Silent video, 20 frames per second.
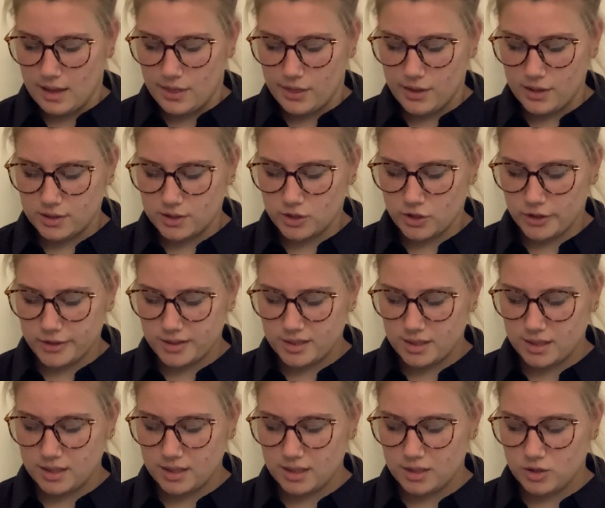This
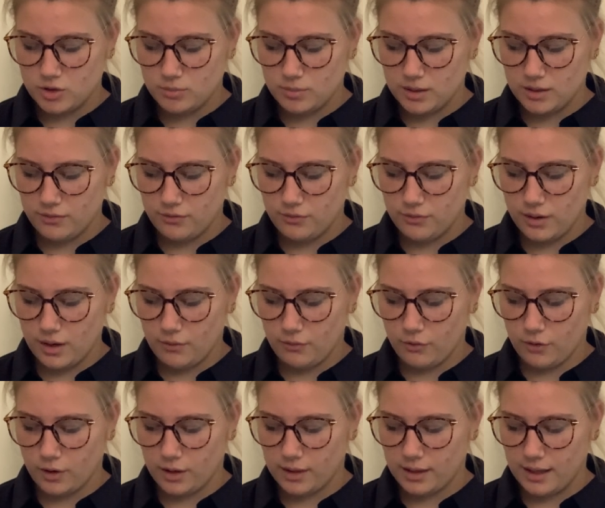concert needs to be fit
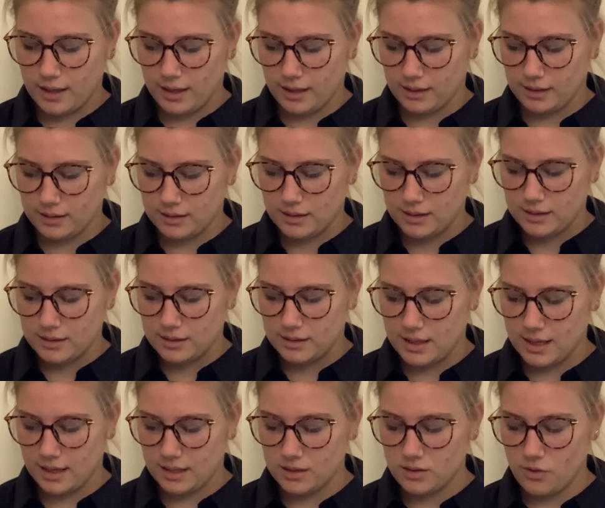for a king,
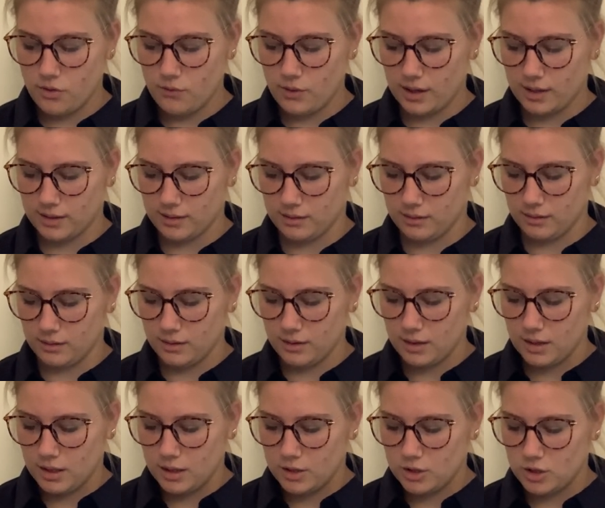King Thrayton,
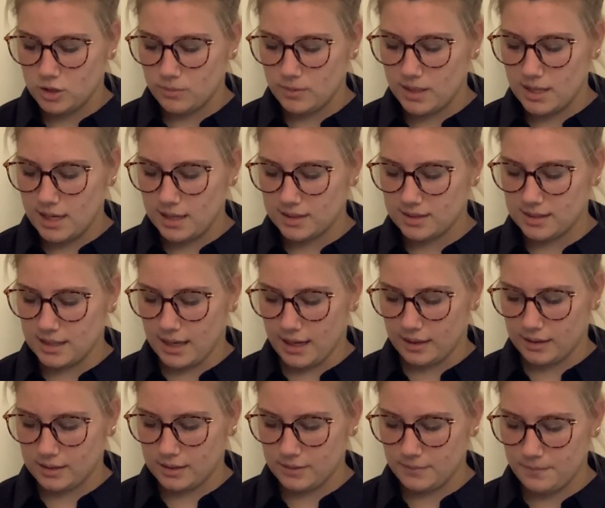to be
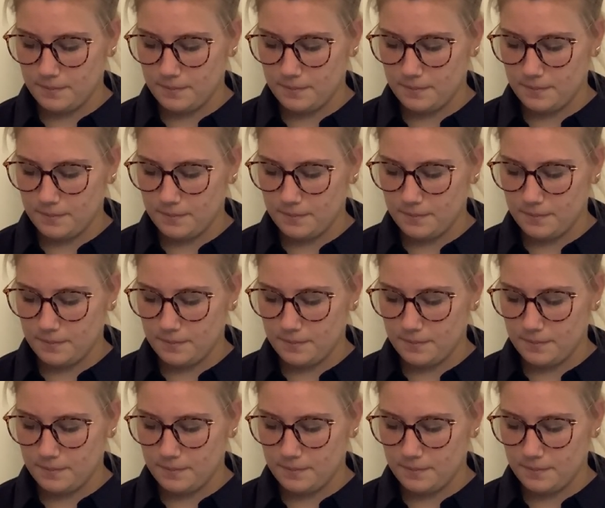exact.